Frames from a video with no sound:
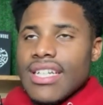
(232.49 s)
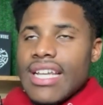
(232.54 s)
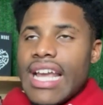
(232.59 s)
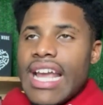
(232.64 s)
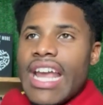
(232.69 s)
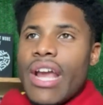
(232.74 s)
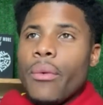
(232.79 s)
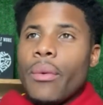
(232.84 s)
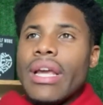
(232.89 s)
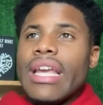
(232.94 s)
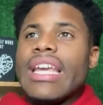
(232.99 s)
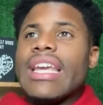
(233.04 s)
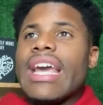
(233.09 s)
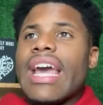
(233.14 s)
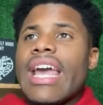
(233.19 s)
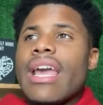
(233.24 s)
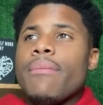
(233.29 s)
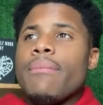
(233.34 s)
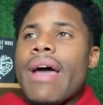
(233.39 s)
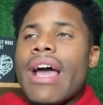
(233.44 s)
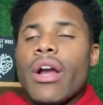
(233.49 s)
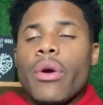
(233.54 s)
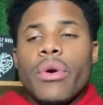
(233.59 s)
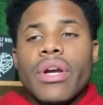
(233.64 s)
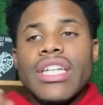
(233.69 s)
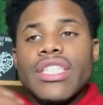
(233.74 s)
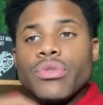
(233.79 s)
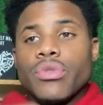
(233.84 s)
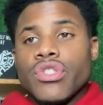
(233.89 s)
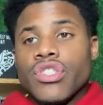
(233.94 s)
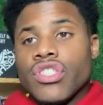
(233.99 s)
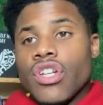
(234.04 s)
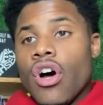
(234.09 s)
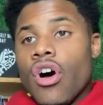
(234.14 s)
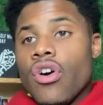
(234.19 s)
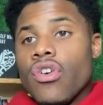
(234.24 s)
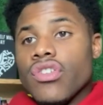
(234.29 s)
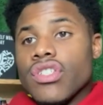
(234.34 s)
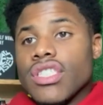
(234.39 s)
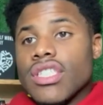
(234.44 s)
And when he came back with his
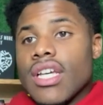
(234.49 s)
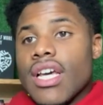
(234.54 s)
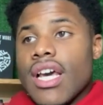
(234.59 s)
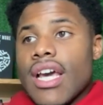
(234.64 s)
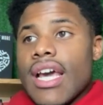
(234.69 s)
results,